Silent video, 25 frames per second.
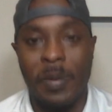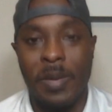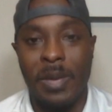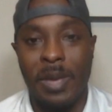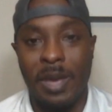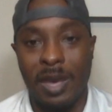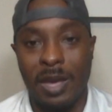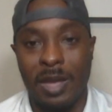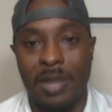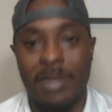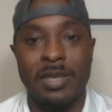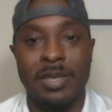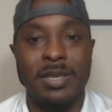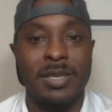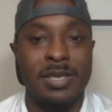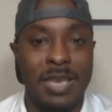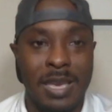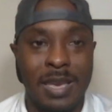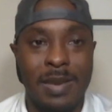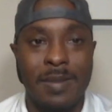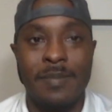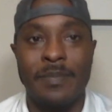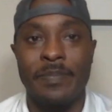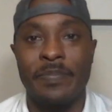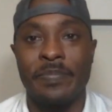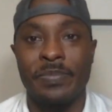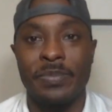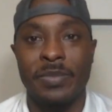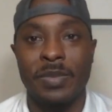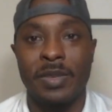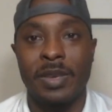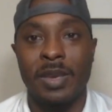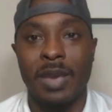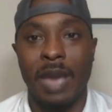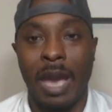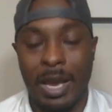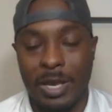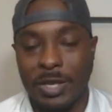the team,
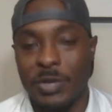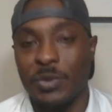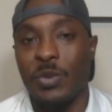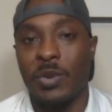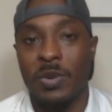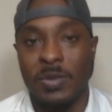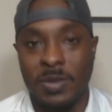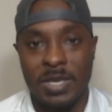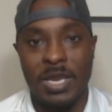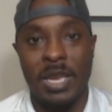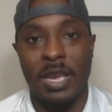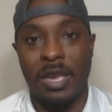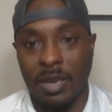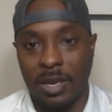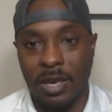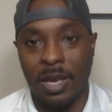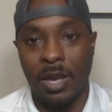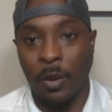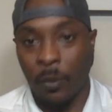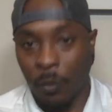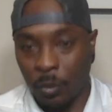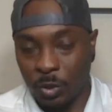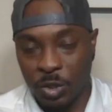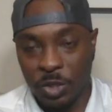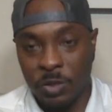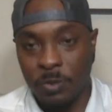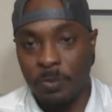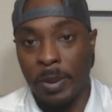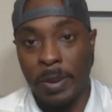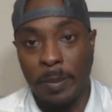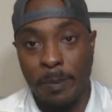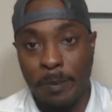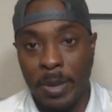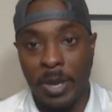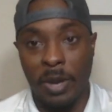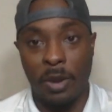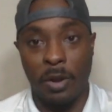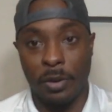as we've seen, which has
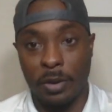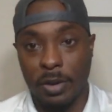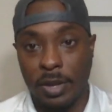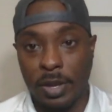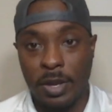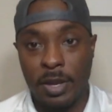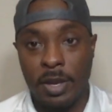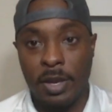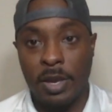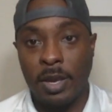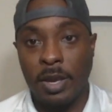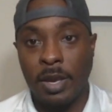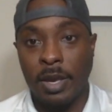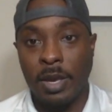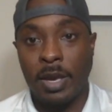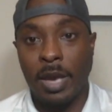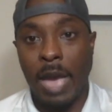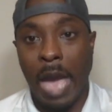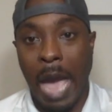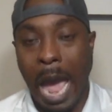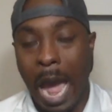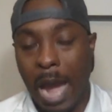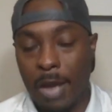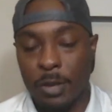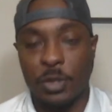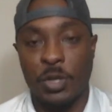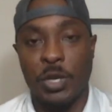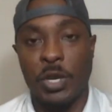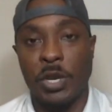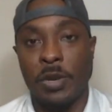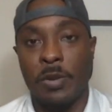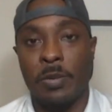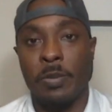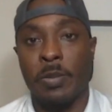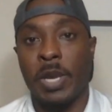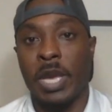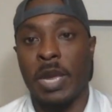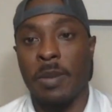been built,
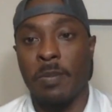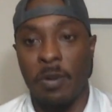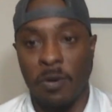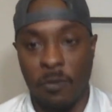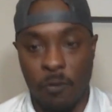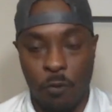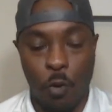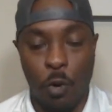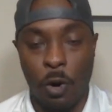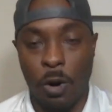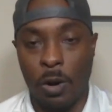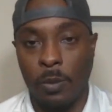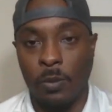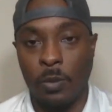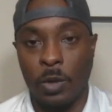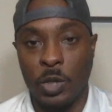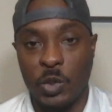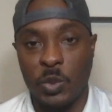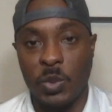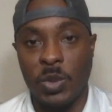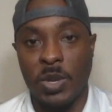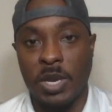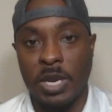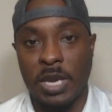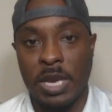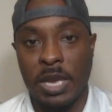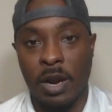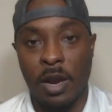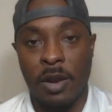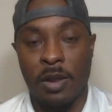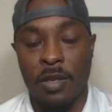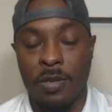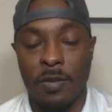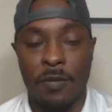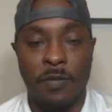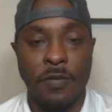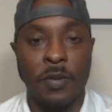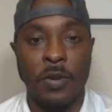actually can perform once we get
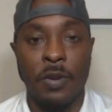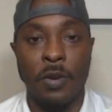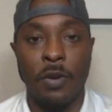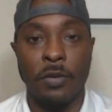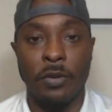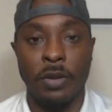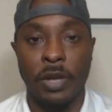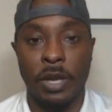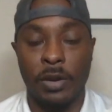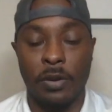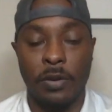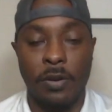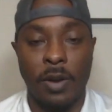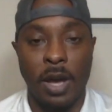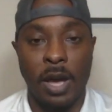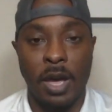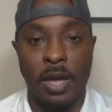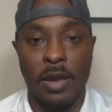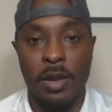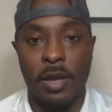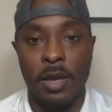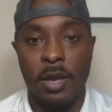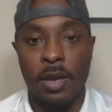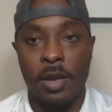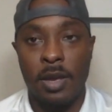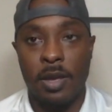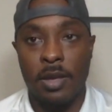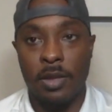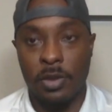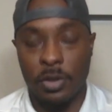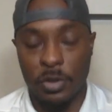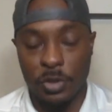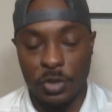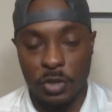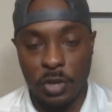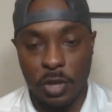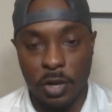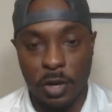onto the field later on
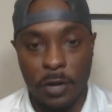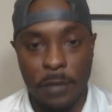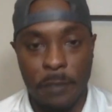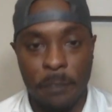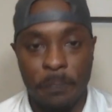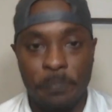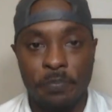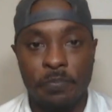this year.